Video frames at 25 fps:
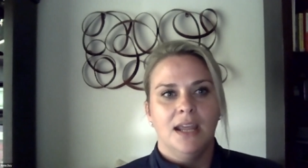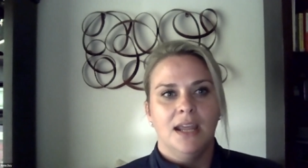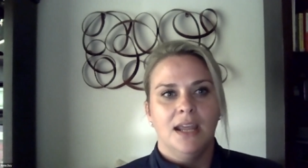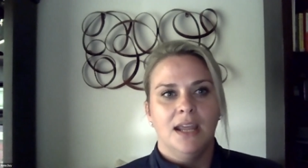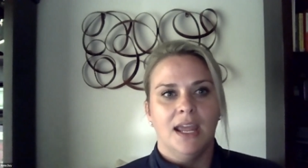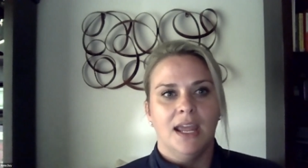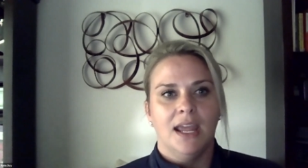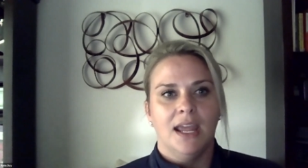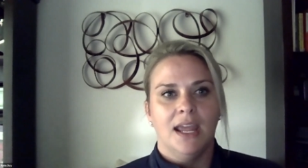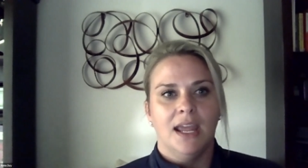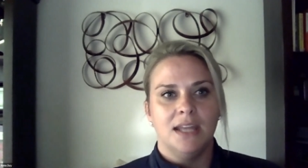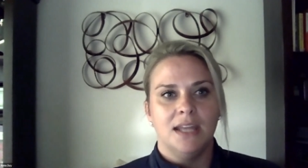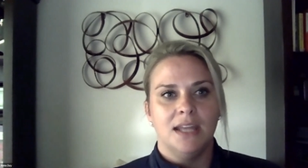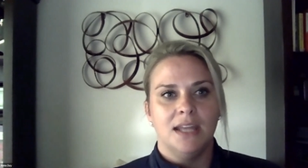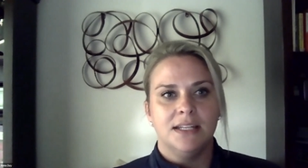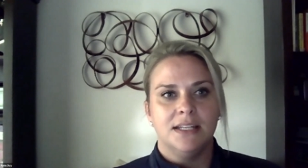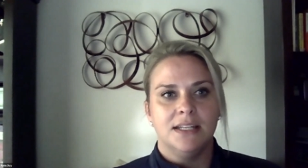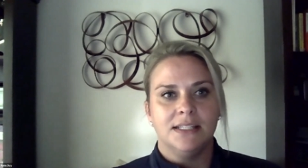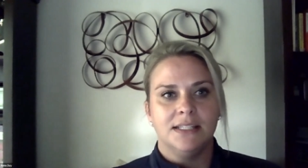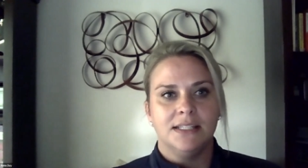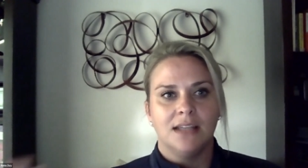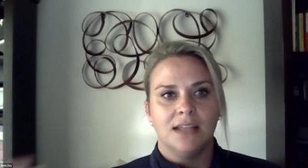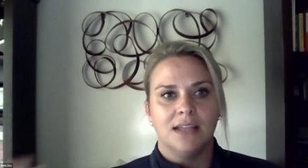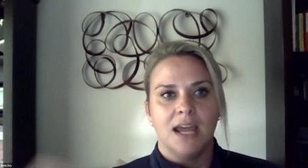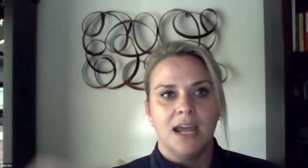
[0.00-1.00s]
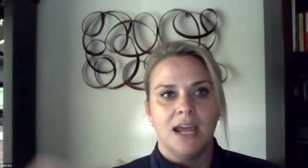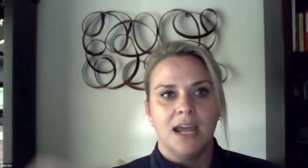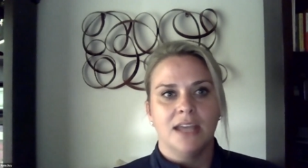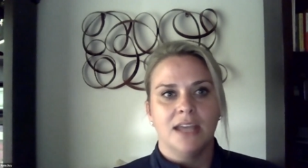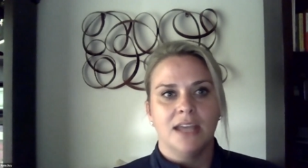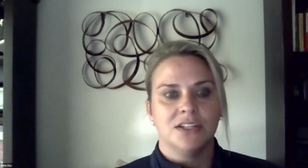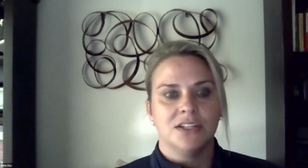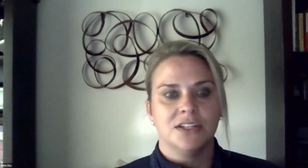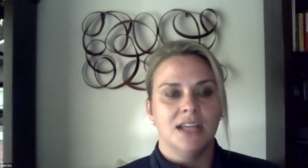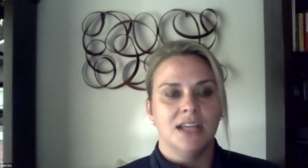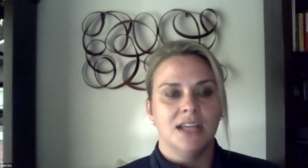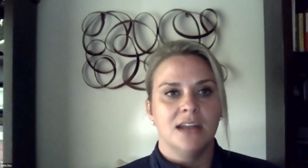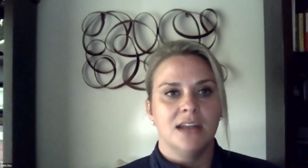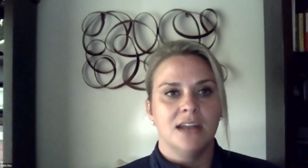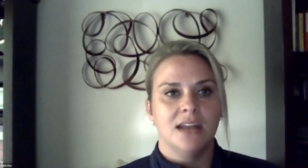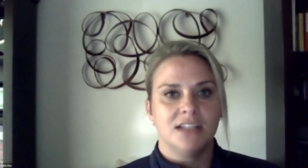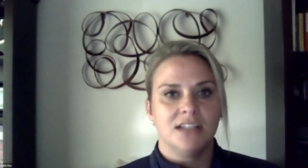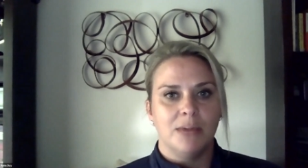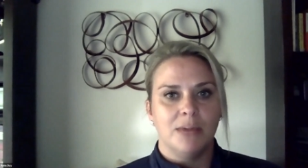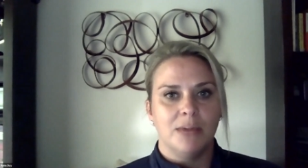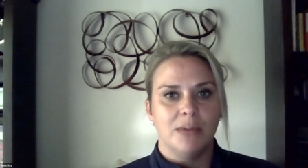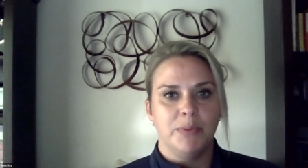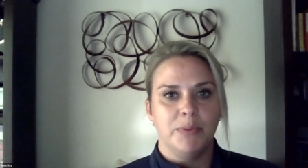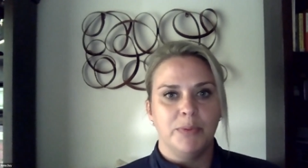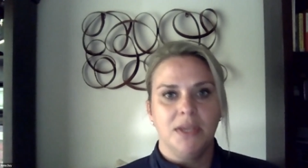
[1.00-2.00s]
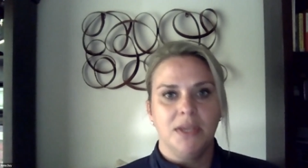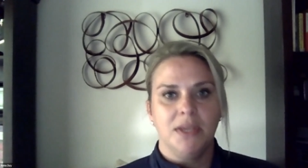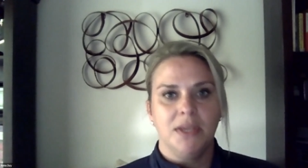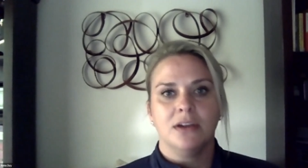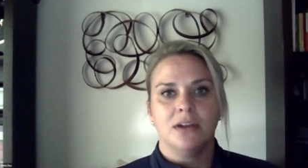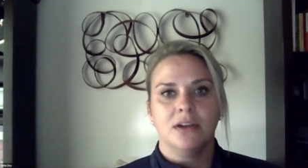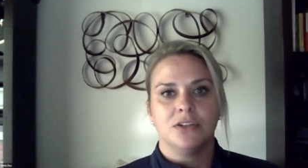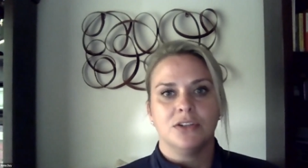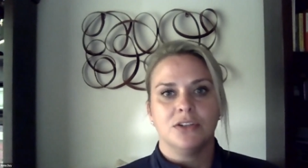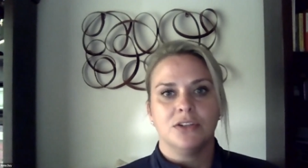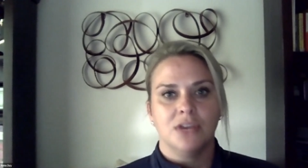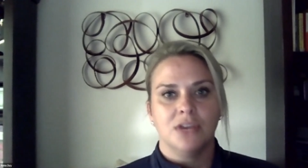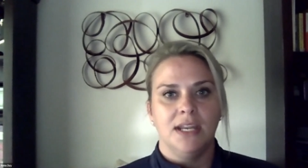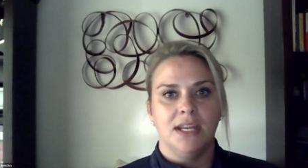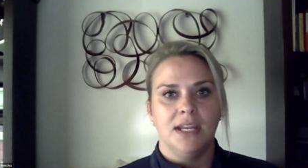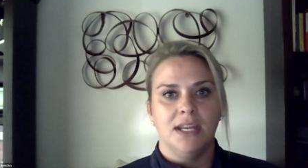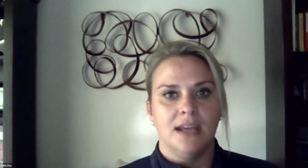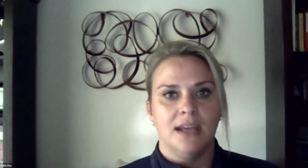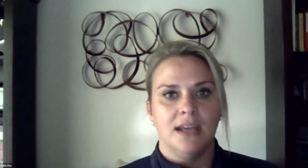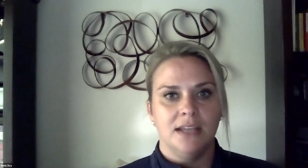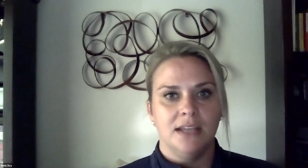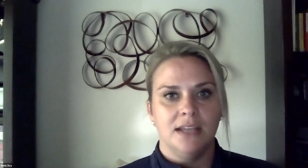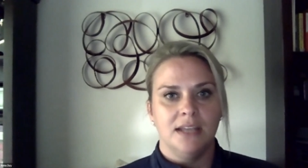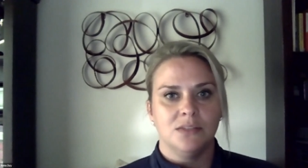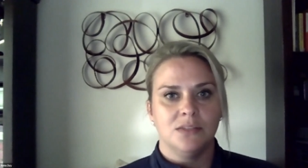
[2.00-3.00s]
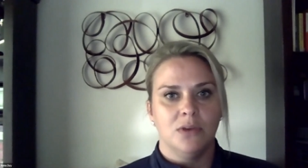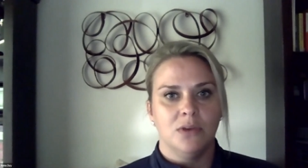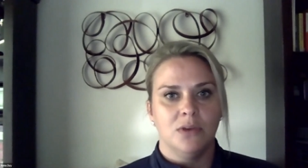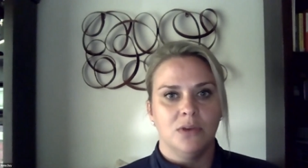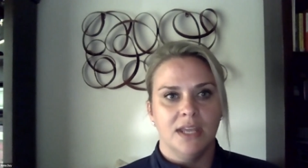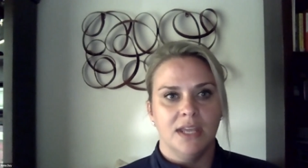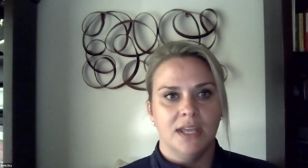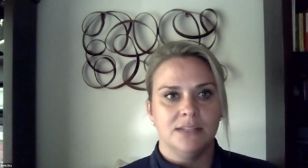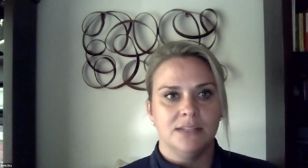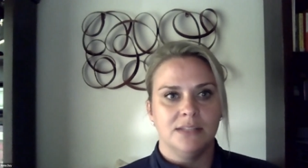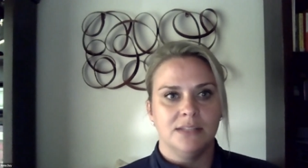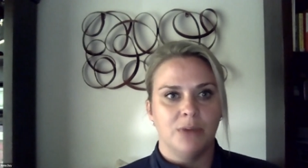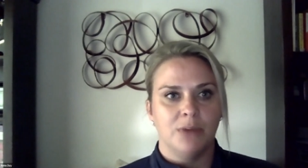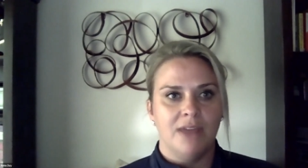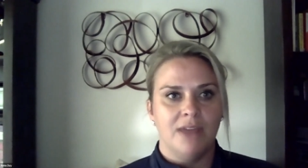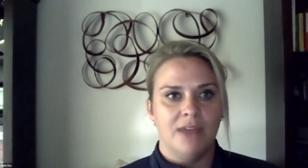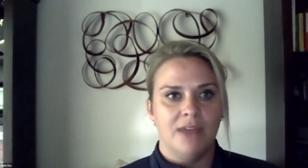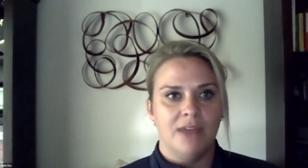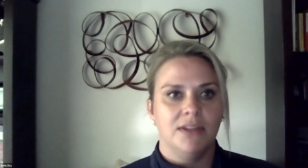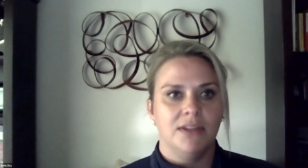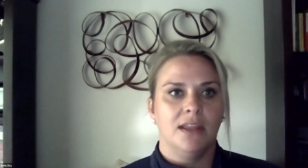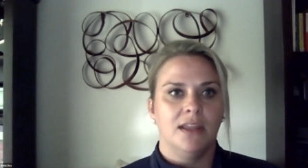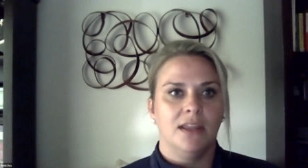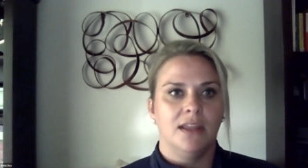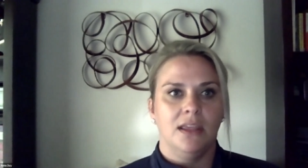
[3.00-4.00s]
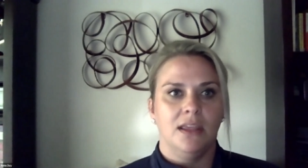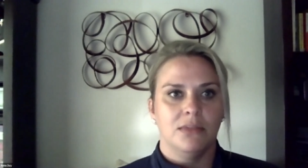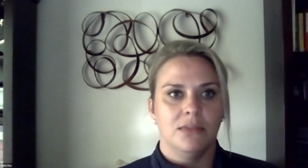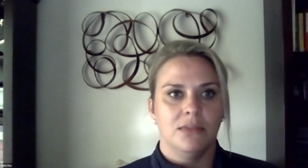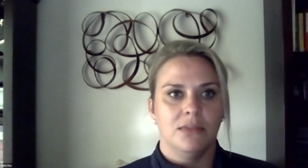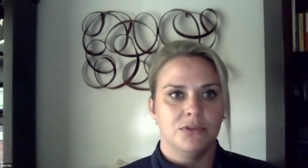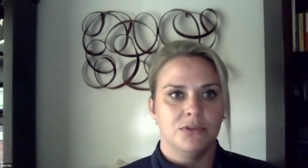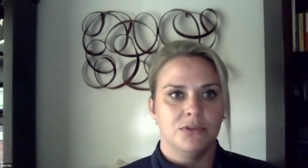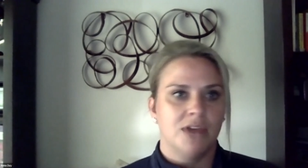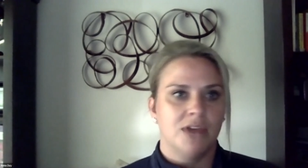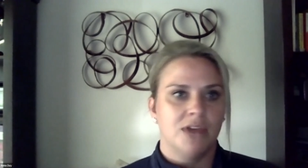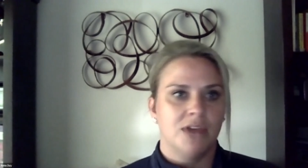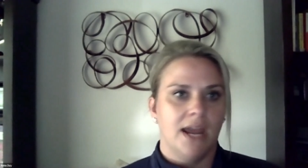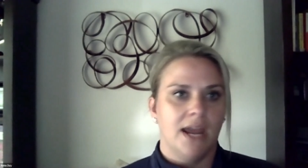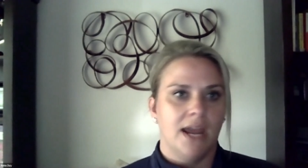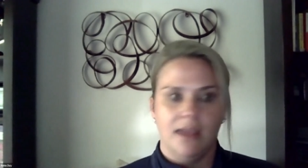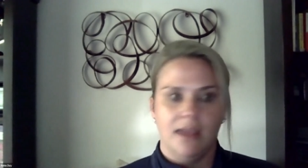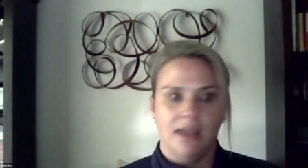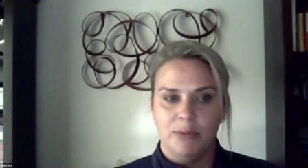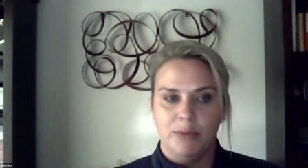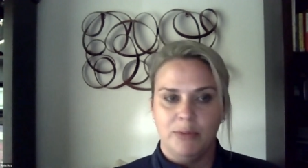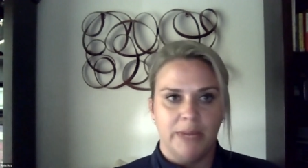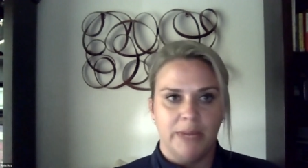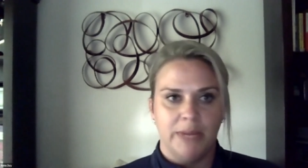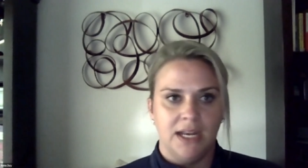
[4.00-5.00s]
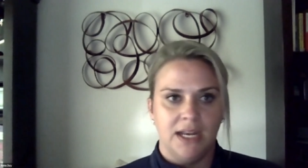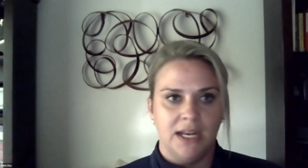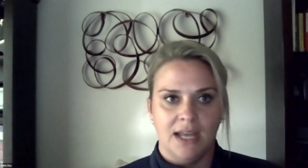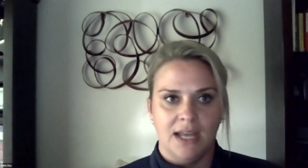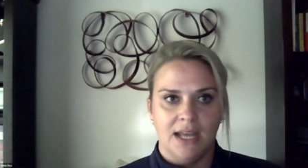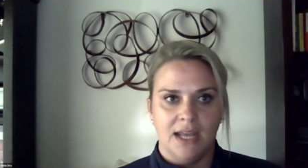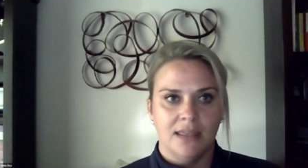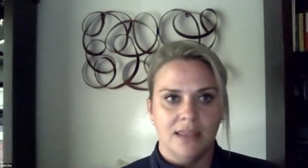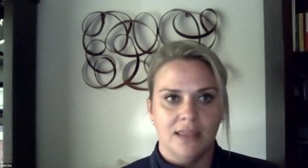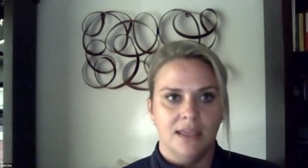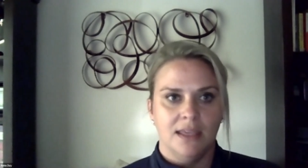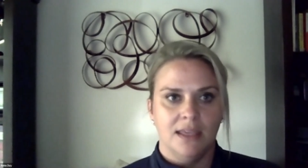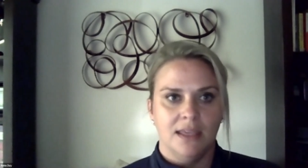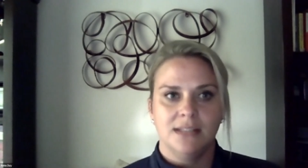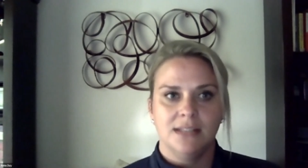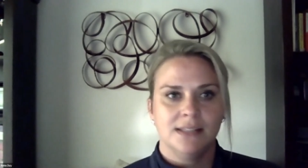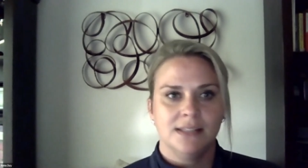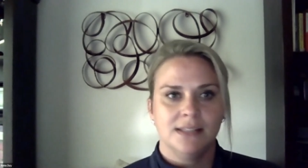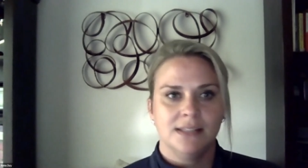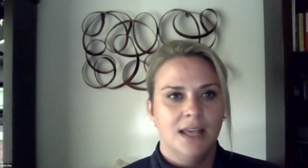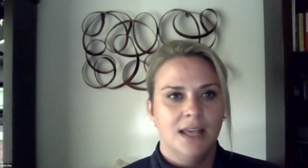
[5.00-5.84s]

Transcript: And I actually got a job up here training high school kids privately through track, able-bodied athletes.